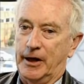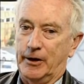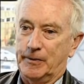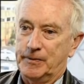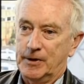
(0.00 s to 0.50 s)

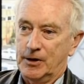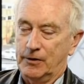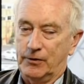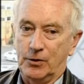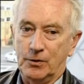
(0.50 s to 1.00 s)
Now,
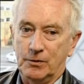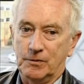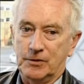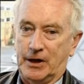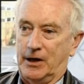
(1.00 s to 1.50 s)
if
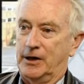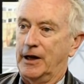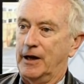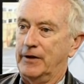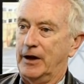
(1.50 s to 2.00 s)
you
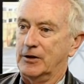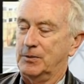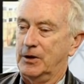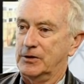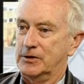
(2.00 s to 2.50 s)
suddenly have house
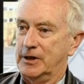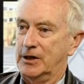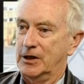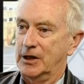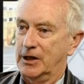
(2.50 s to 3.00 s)
prices
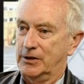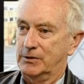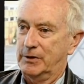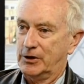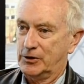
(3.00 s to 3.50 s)
heading in the other
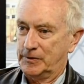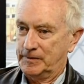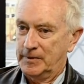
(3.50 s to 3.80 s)
direction,